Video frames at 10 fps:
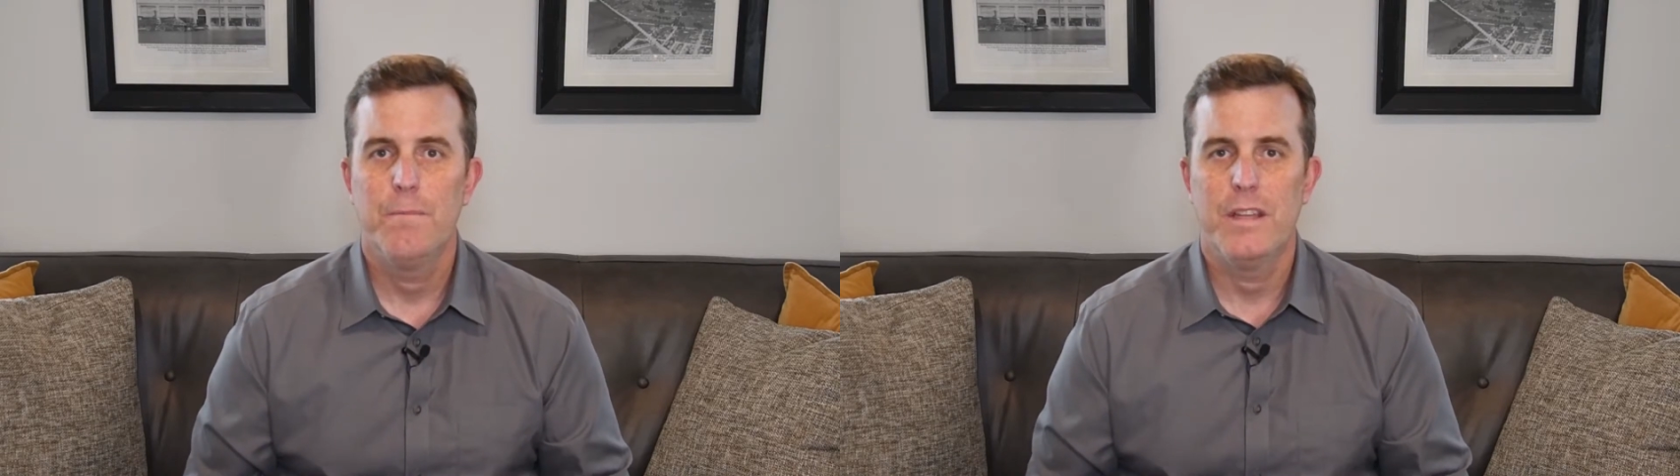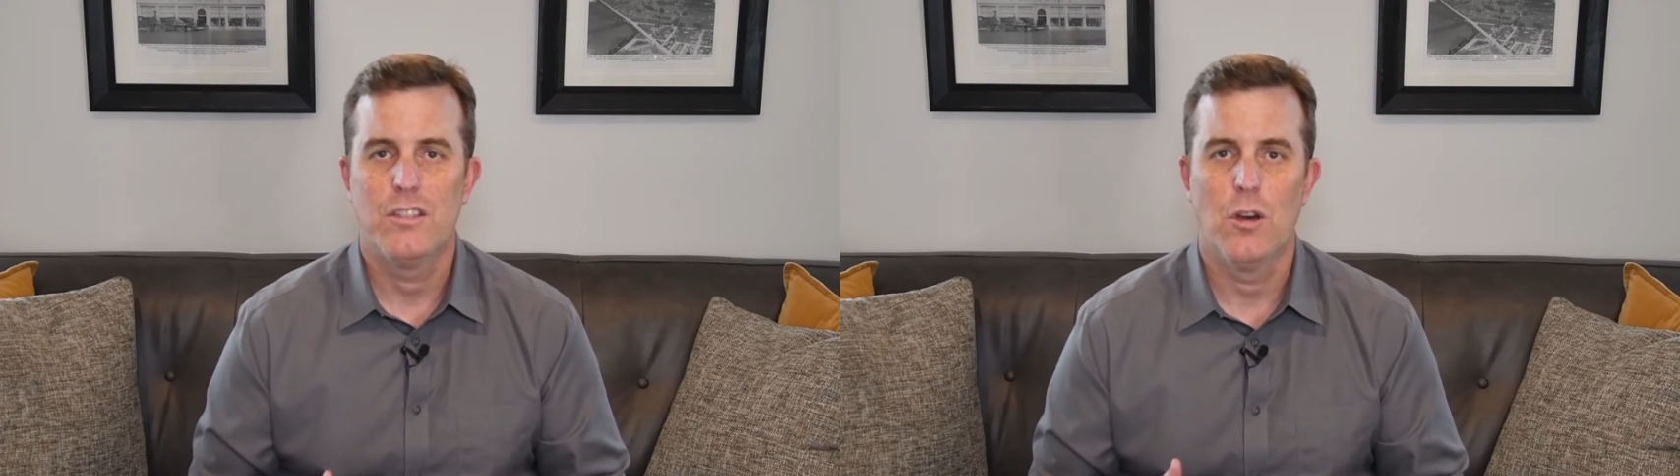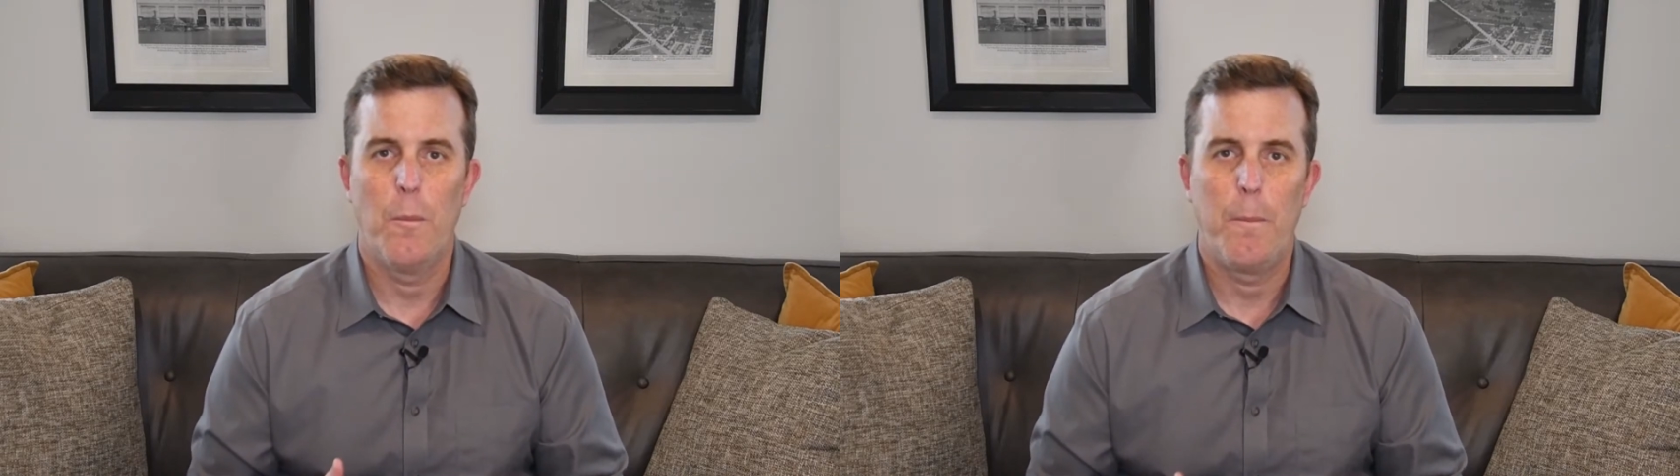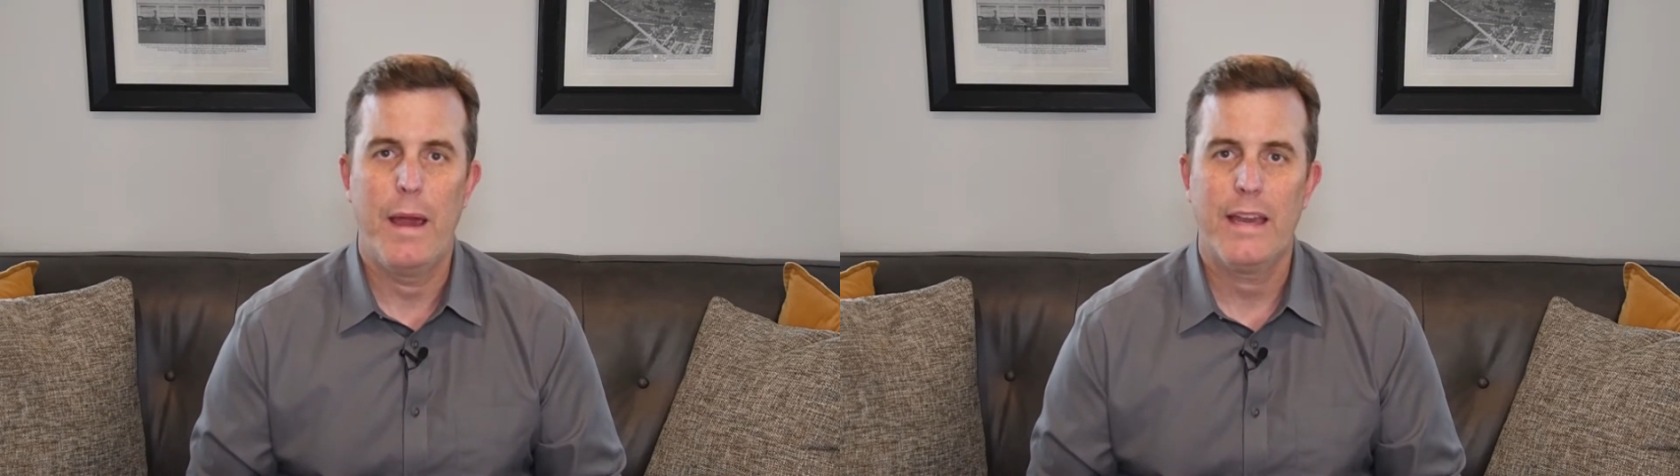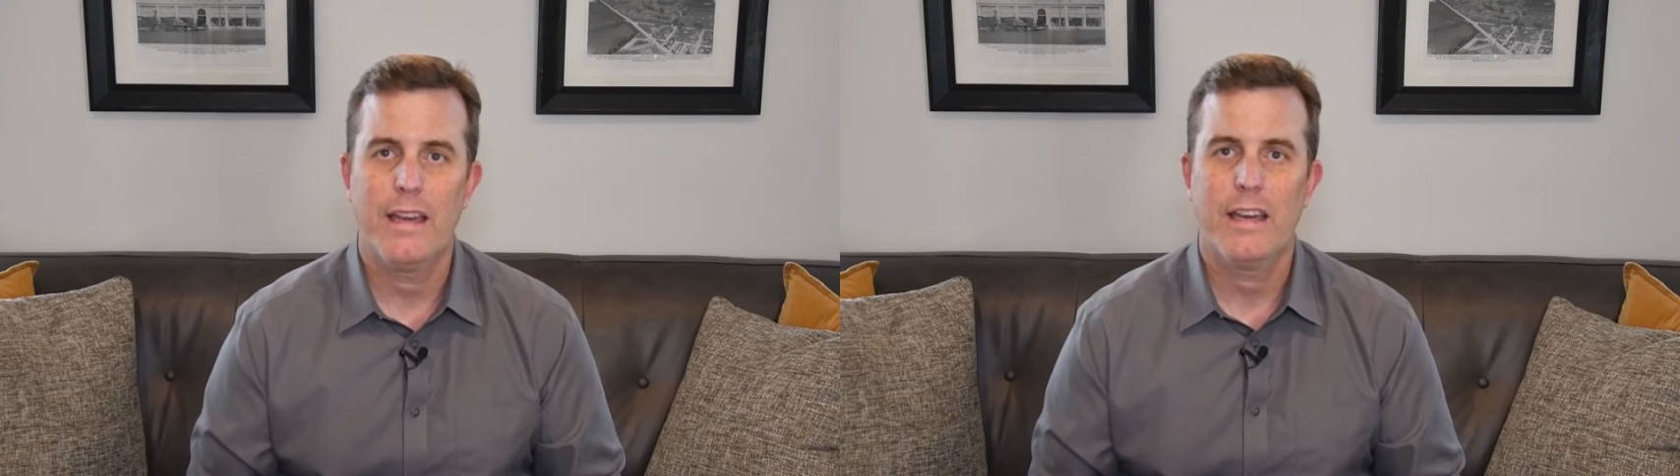its own
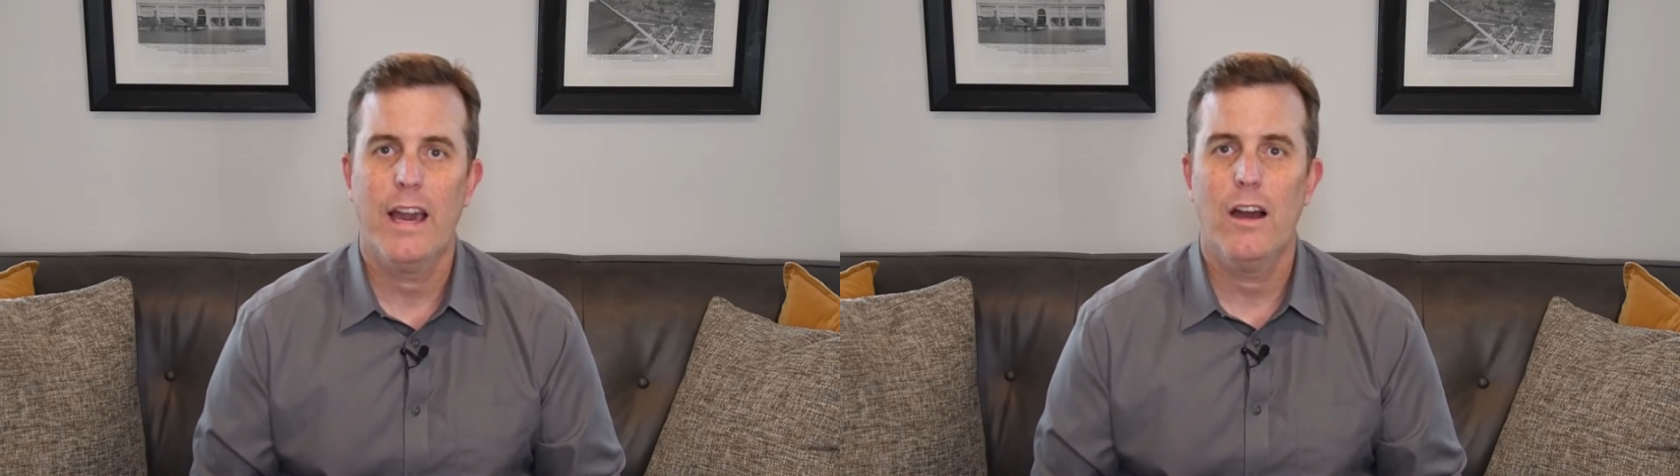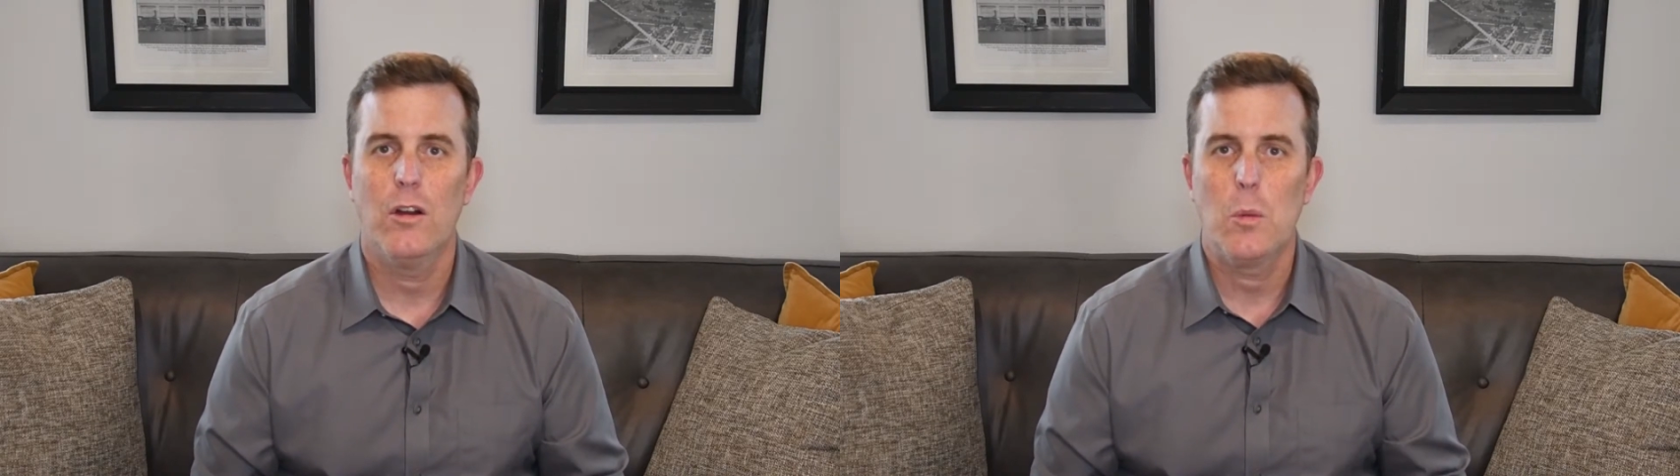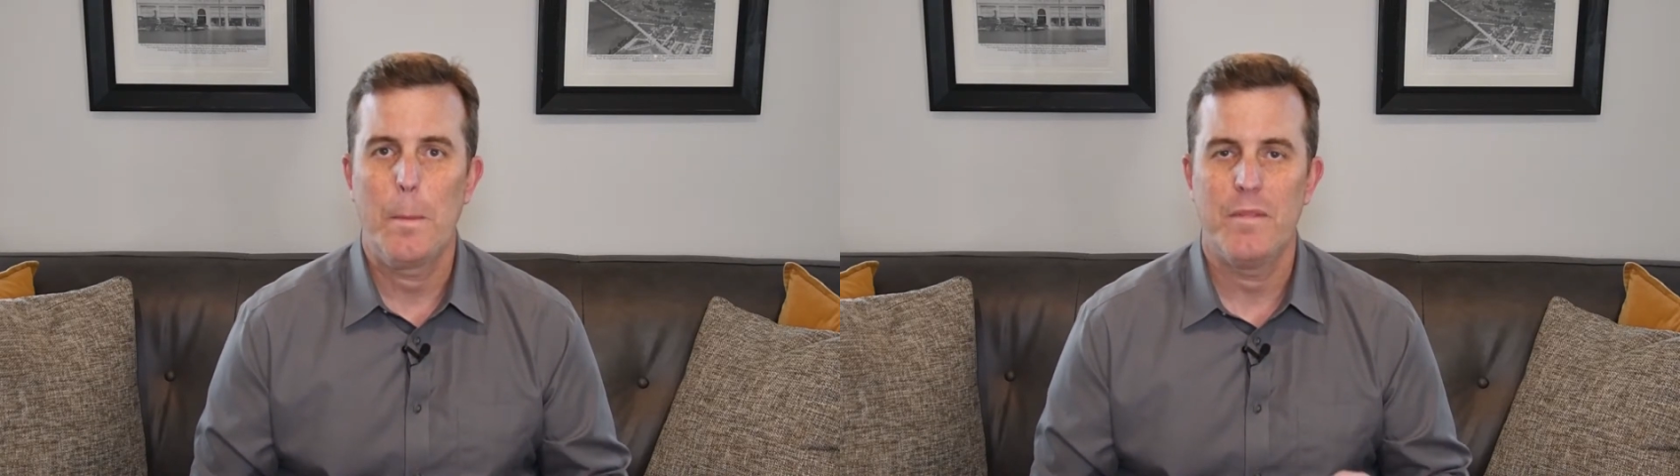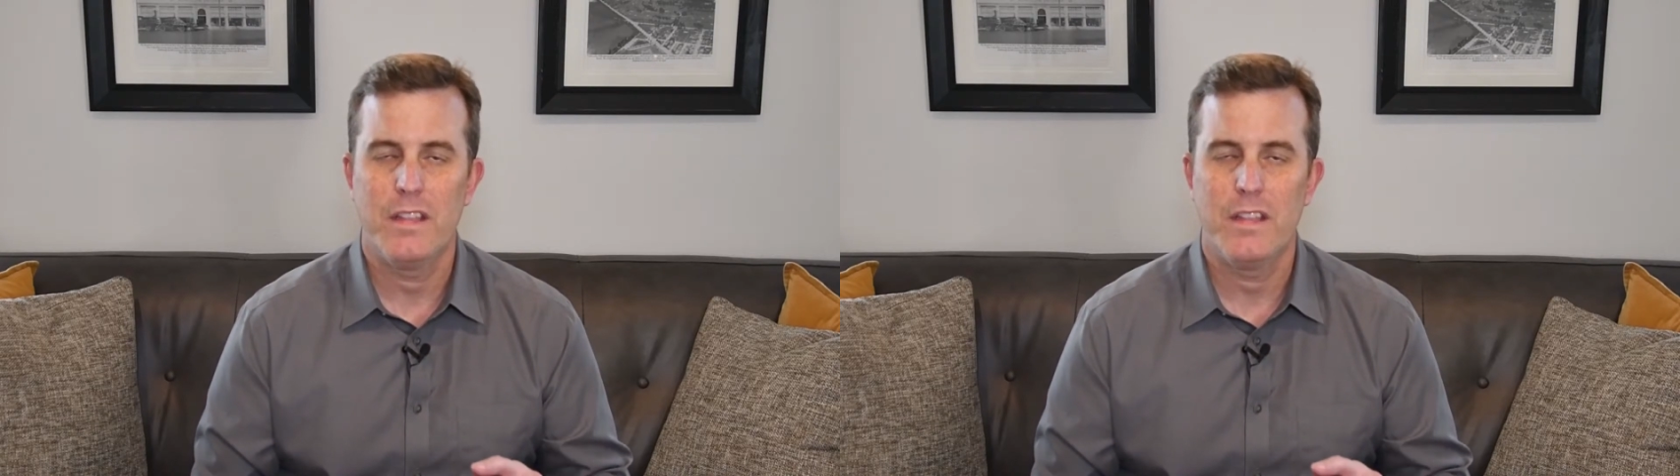bank account,